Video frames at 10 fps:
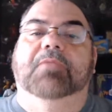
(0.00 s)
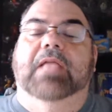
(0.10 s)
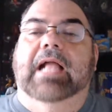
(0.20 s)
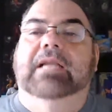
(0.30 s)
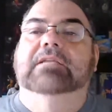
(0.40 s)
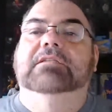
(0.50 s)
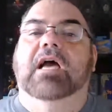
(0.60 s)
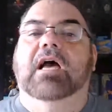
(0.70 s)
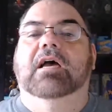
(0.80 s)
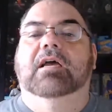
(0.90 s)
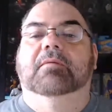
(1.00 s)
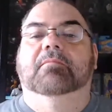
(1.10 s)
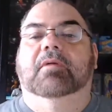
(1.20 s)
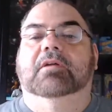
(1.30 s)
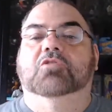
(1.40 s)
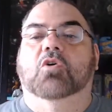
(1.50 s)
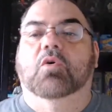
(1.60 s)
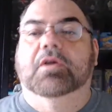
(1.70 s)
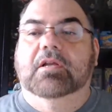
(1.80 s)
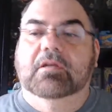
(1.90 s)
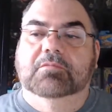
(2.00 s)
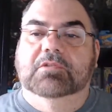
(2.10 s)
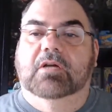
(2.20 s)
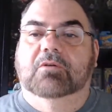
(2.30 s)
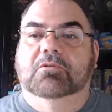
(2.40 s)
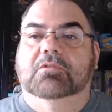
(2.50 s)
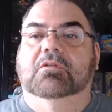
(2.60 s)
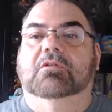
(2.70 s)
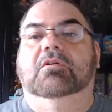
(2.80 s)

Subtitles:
Anytime a toy comes out